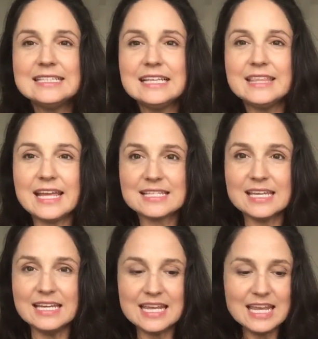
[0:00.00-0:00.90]
that's
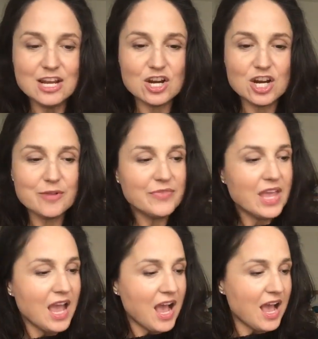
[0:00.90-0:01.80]
in here.
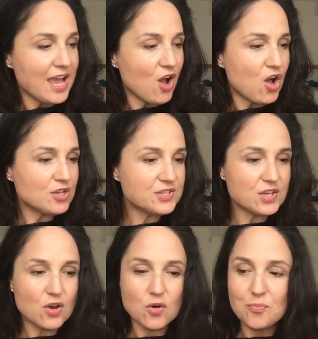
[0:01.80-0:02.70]
I
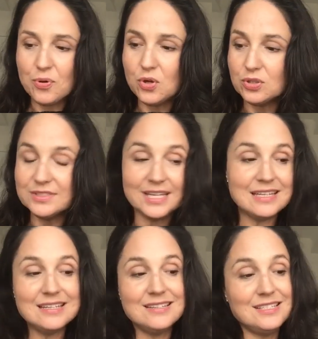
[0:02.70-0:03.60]
also pulled
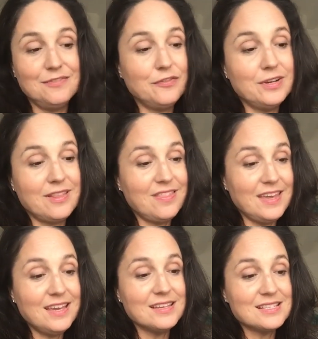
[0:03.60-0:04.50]
in different
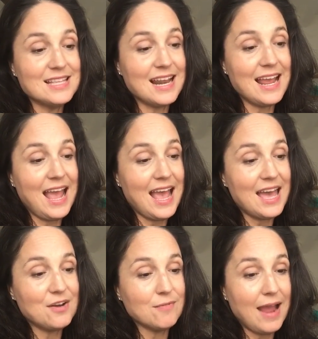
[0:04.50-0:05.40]
things that I
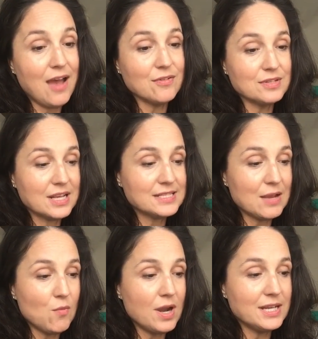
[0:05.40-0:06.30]
had around because I
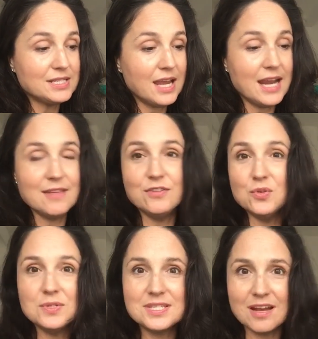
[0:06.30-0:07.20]
wanted to kind of
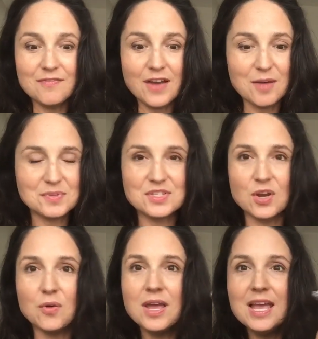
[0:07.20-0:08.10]
use stuff up.
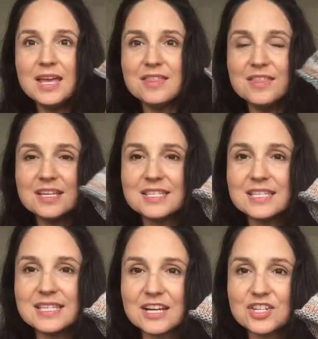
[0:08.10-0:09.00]
So this
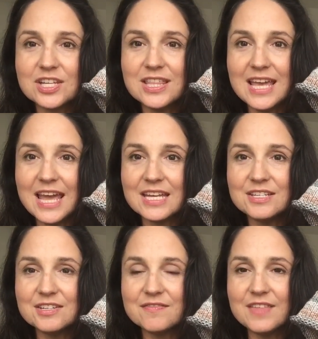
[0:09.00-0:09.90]
is actually the end
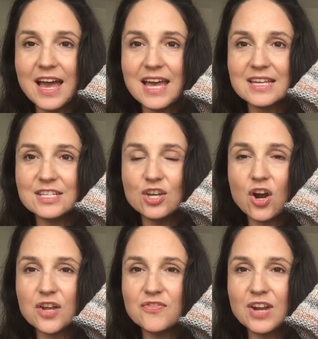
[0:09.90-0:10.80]
of that
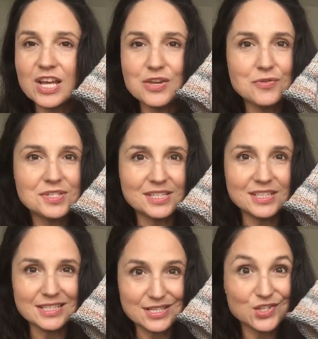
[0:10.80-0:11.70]
yarn that I used in
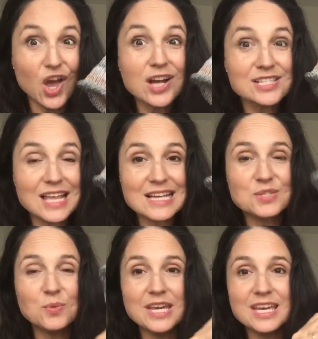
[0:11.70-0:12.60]
Lily's socks last
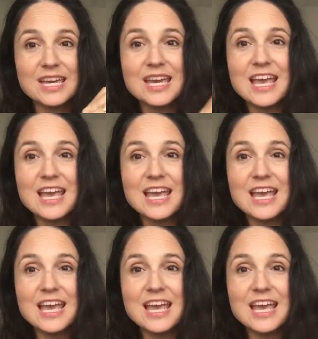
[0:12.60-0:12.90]
week.